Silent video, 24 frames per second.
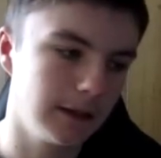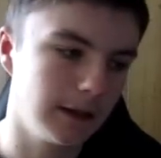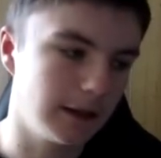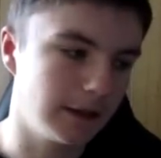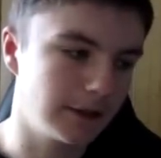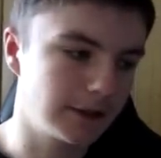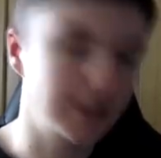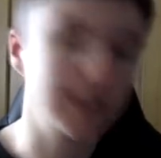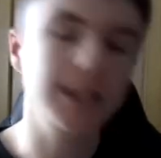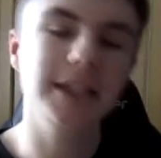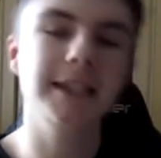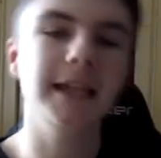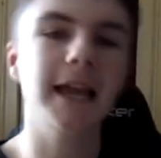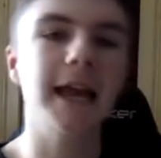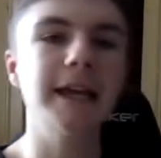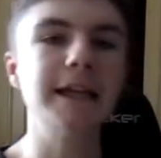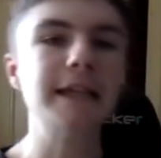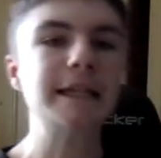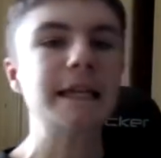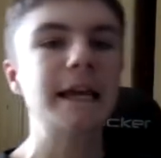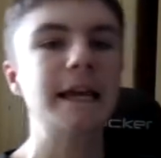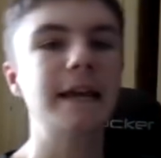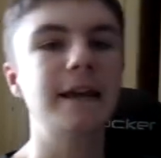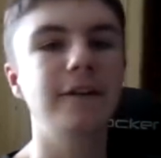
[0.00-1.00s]
and so say,
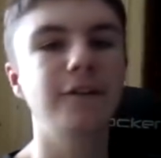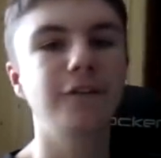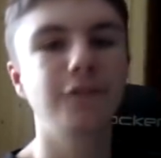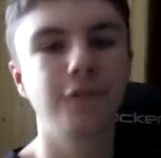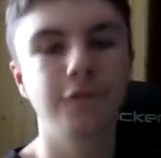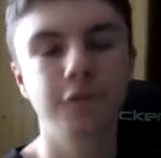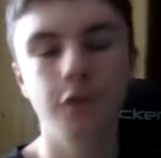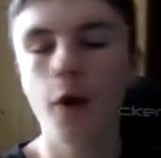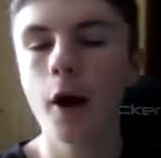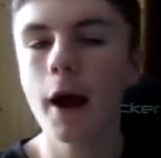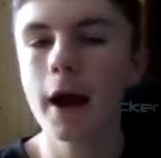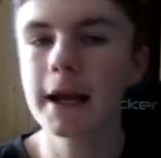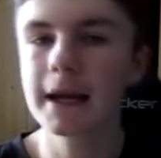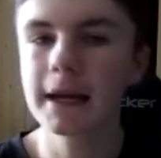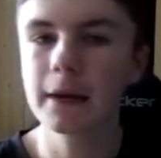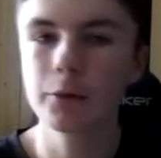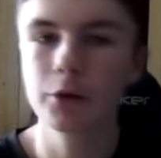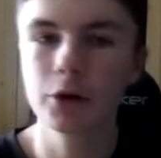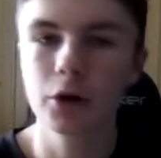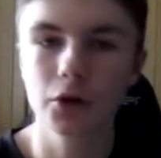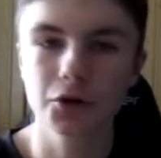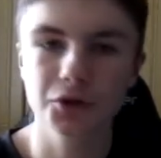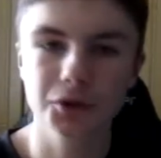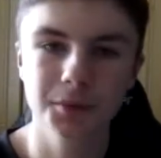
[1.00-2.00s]
say if Friday we
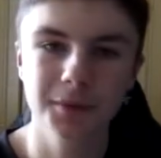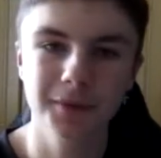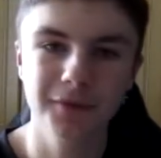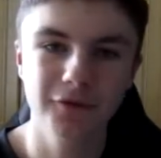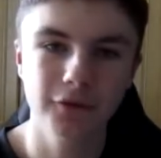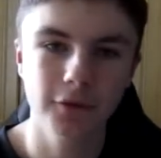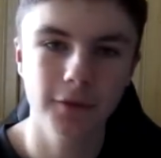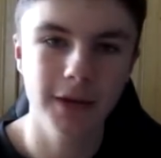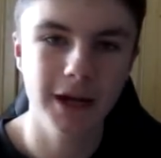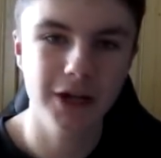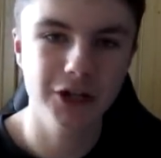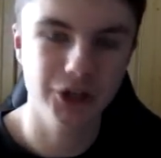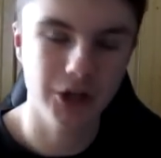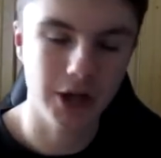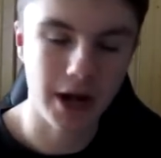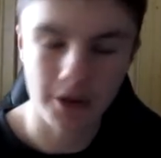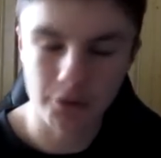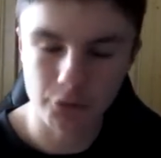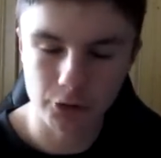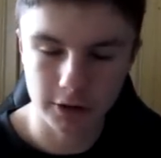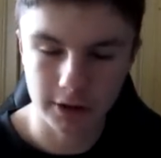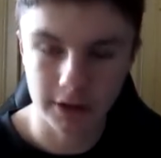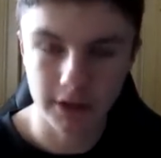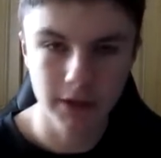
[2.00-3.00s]
got some information, I
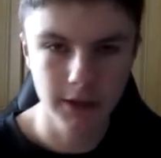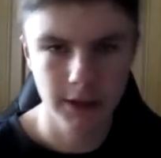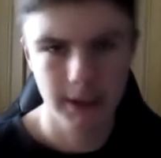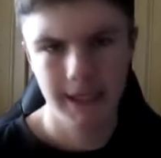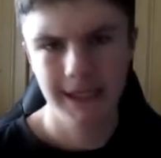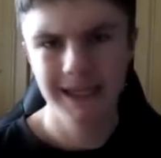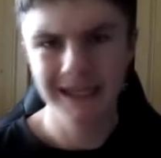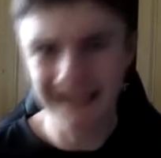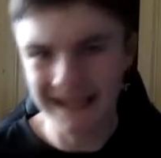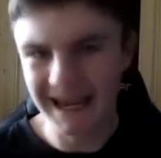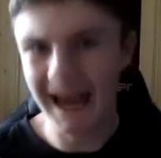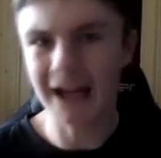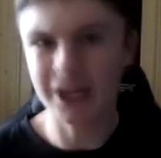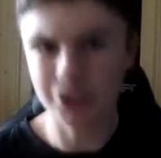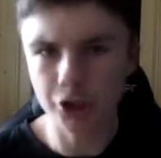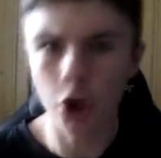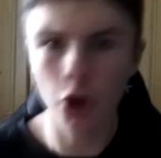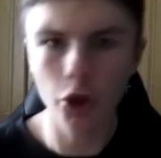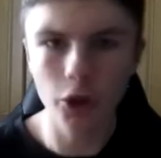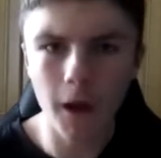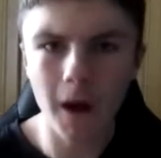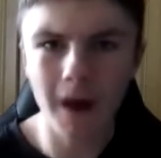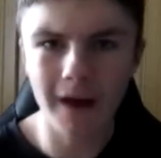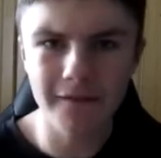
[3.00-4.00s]
would get
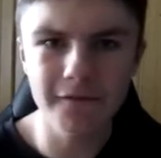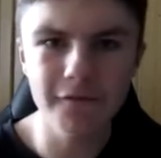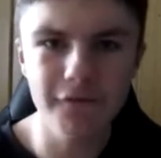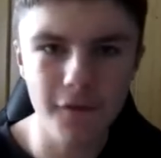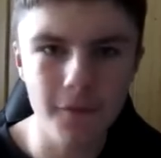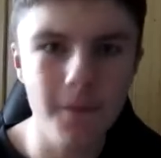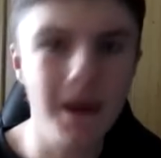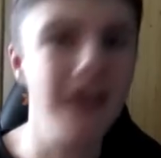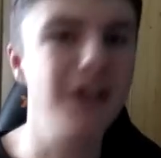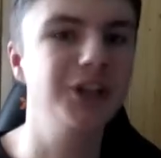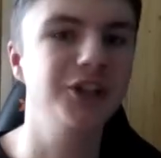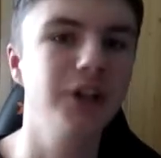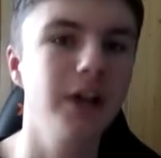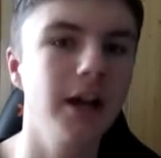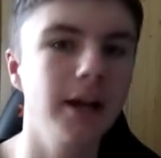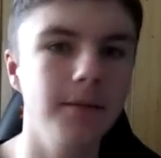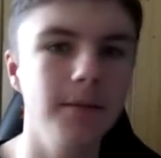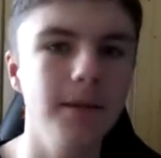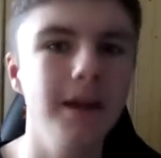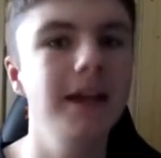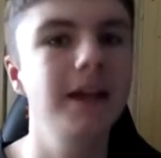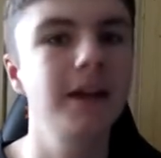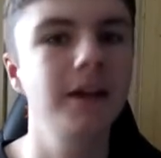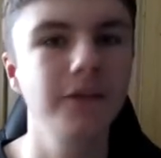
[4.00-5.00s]
on that information, I'd
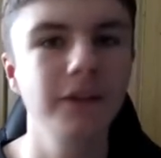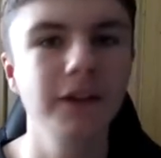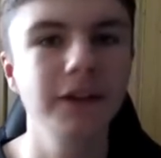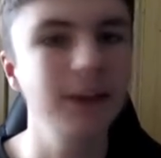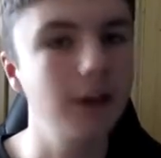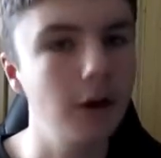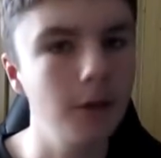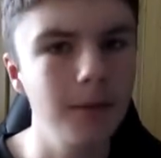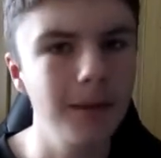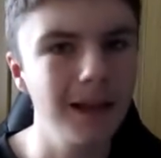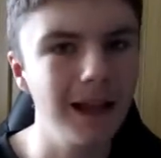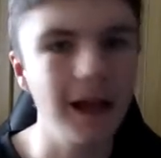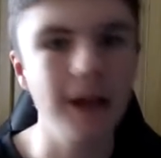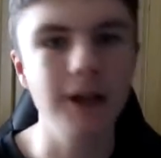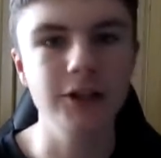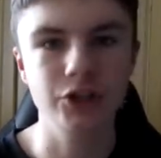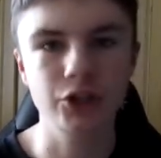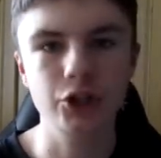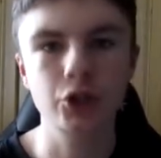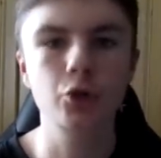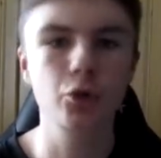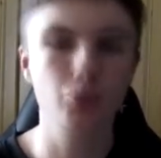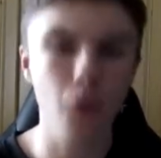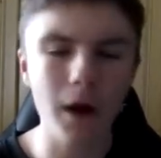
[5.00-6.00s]
make a video and be like,
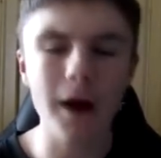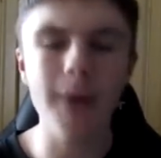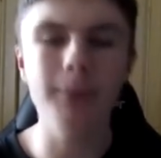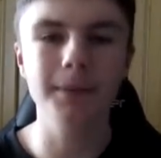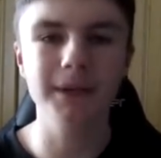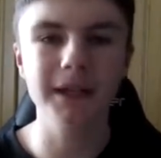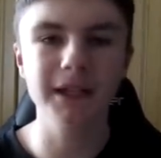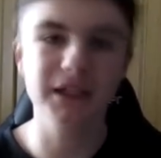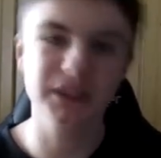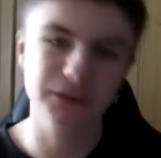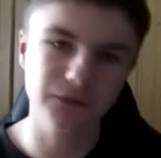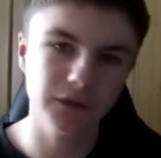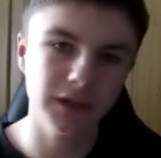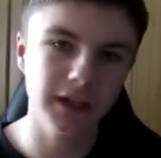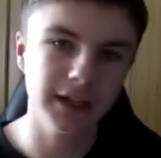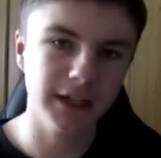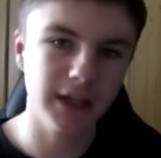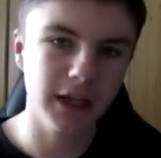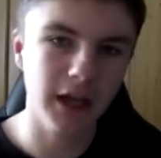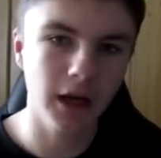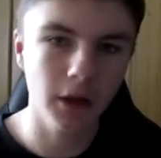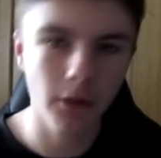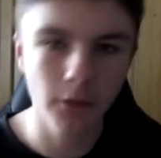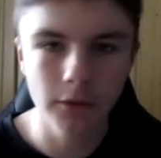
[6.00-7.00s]
scrap this
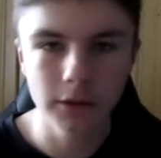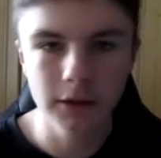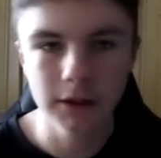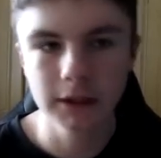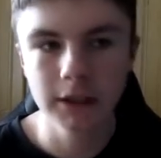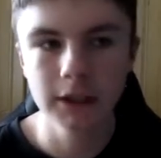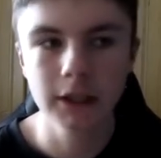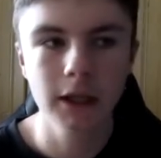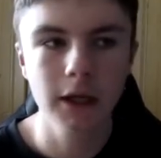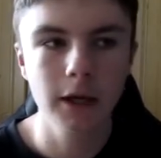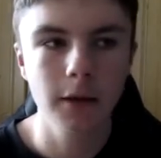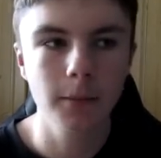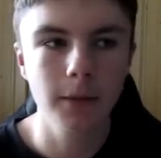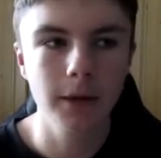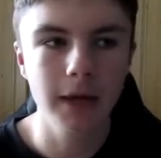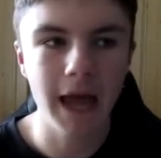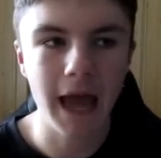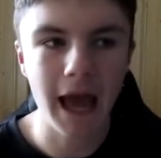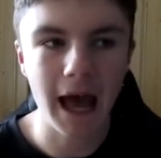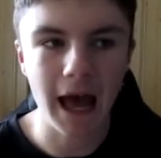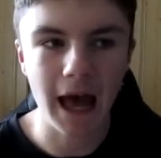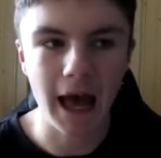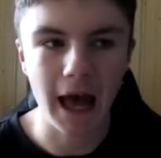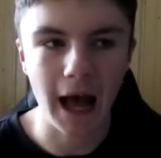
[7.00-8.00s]
video. But
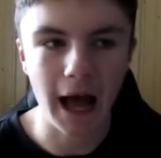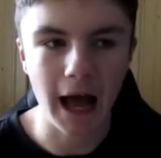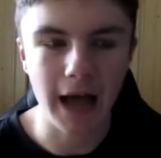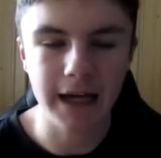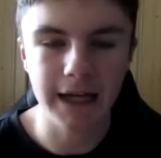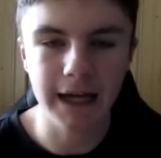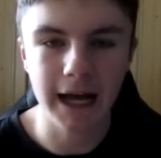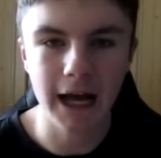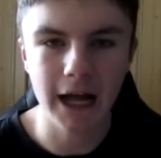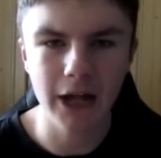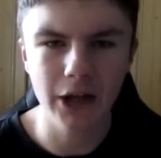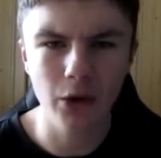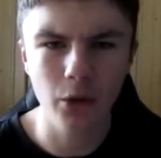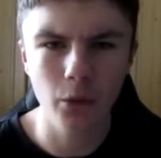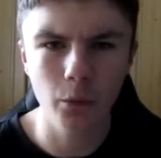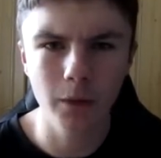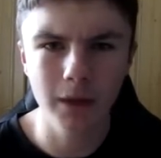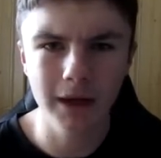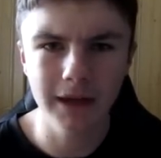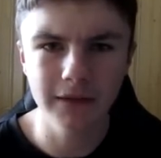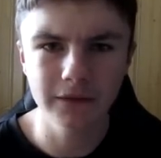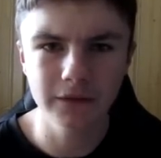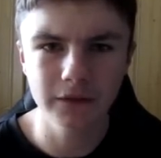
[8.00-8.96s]
yeah, I cannot wait